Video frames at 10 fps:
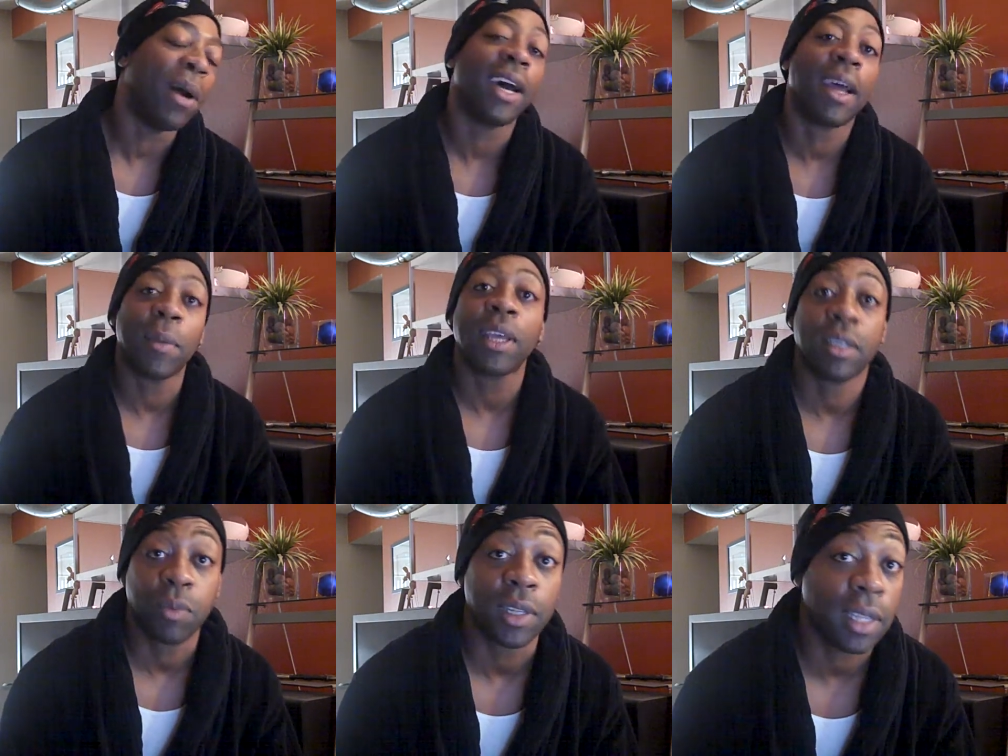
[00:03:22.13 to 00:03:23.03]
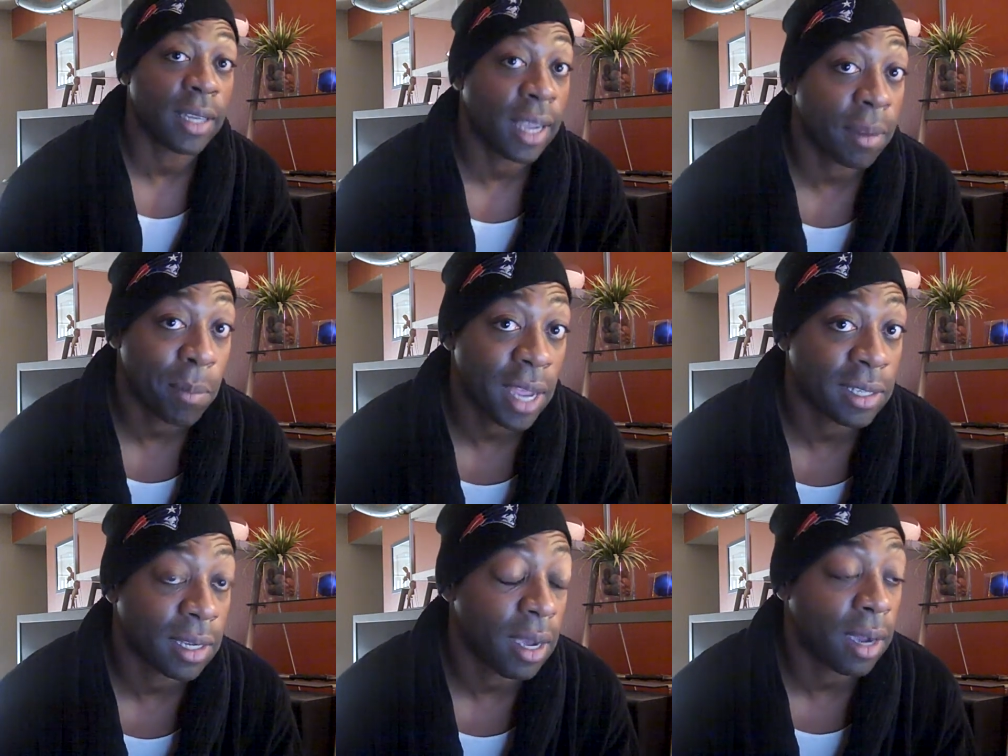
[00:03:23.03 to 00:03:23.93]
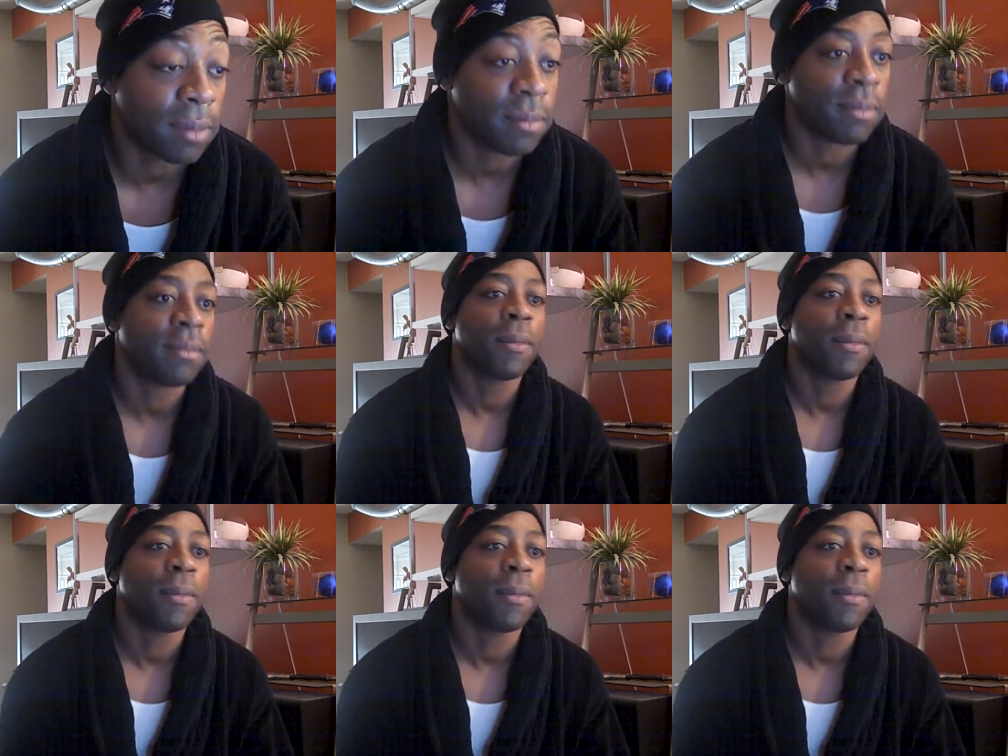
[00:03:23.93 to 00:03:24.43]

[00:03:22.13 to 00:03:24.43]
but I mean, it's one thing that can mess you up.